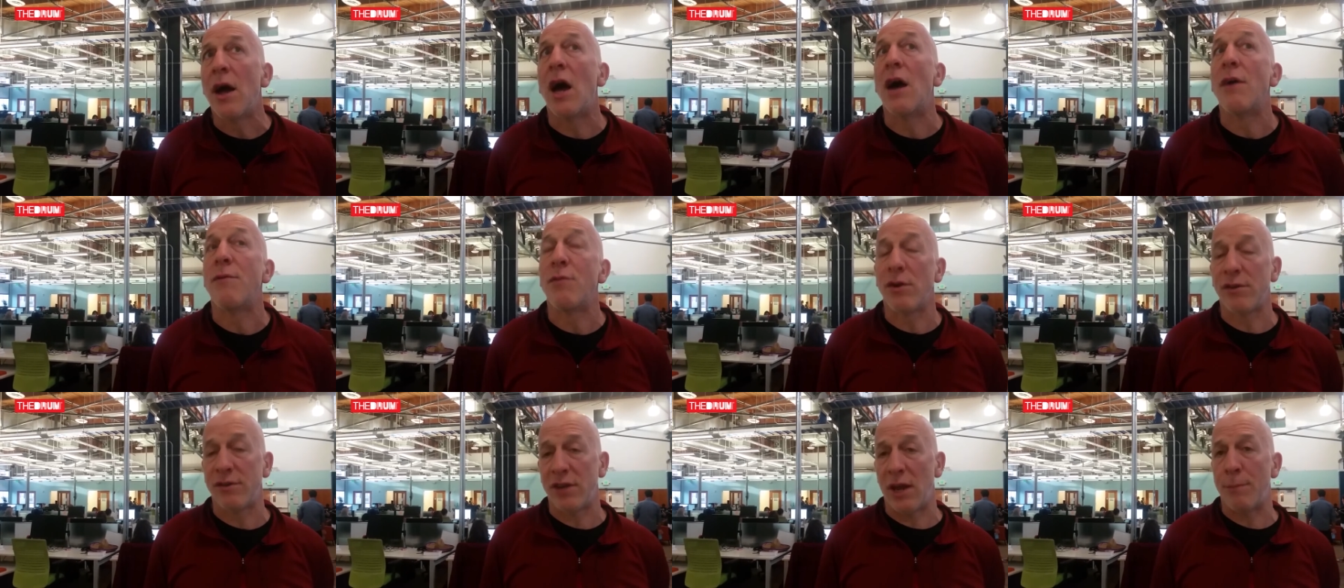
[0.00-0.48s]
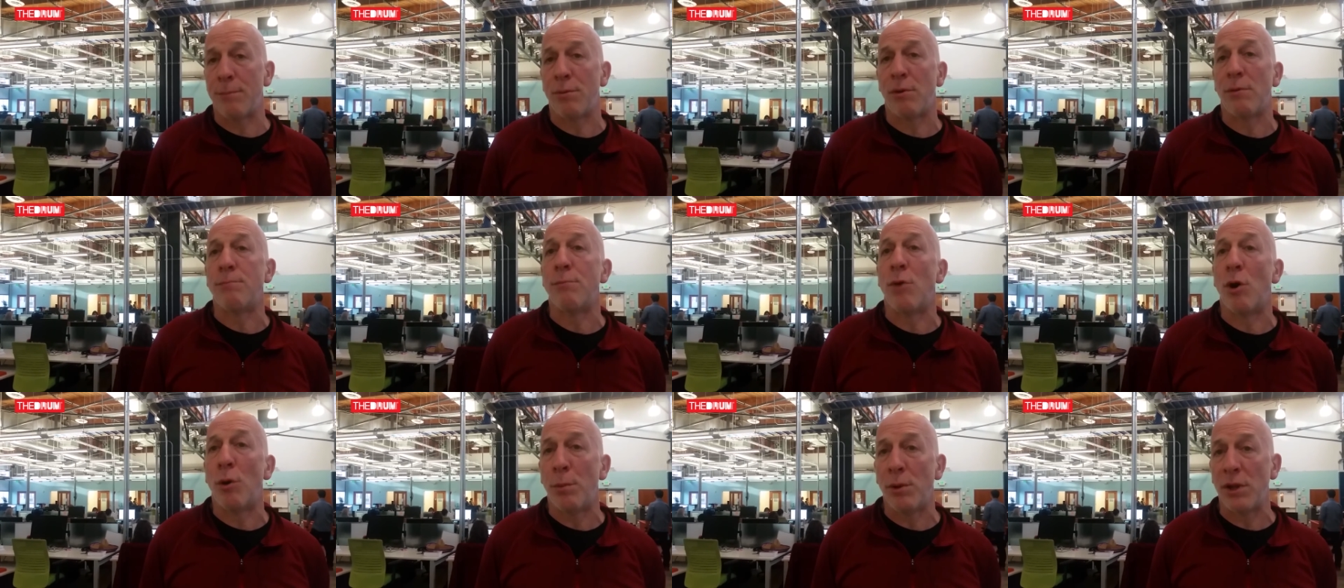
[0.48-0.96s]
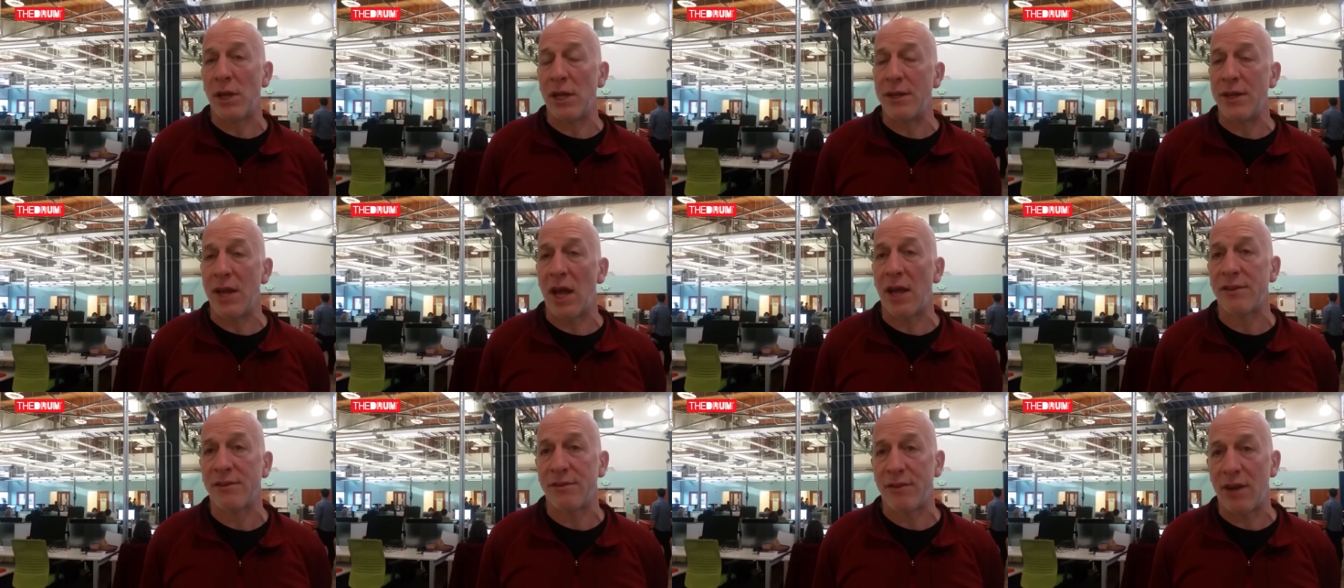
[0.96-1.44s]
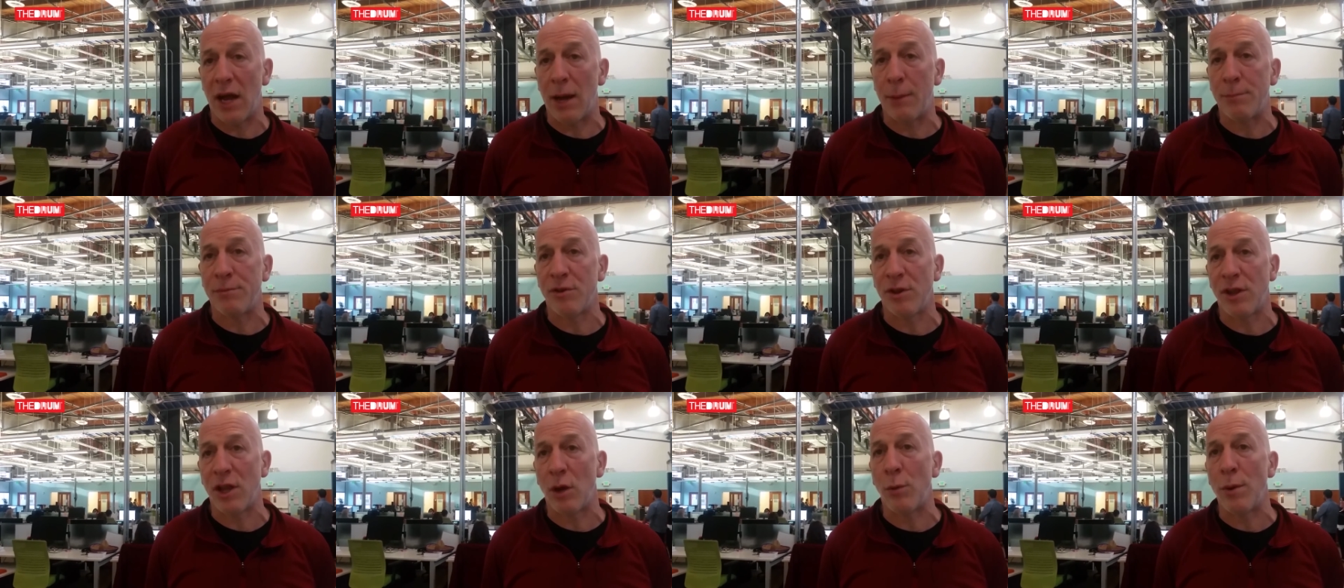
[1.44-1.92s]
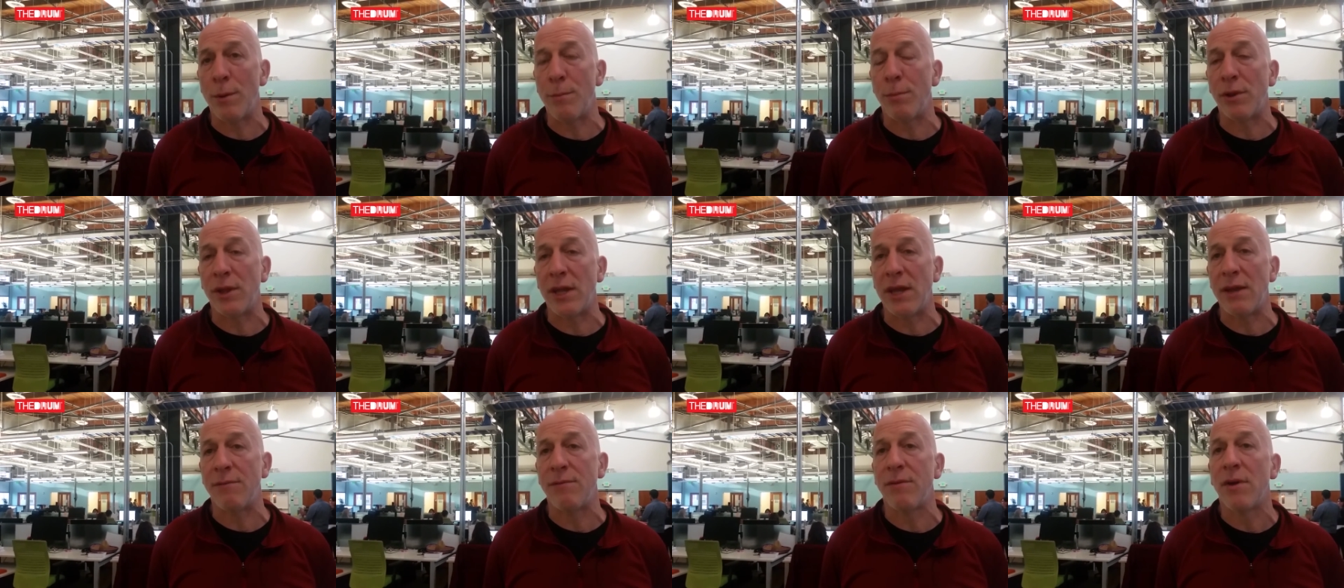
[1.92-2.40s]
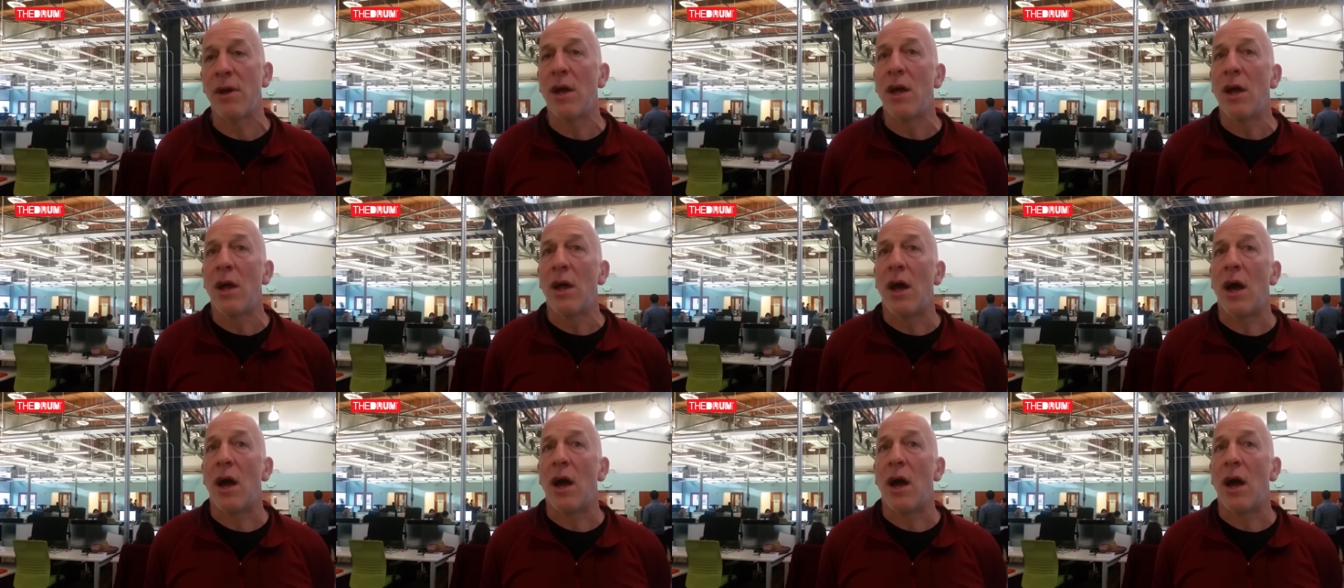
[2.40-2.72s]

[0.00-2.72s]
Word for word: uh, for example, mobile and desktop, so that we believe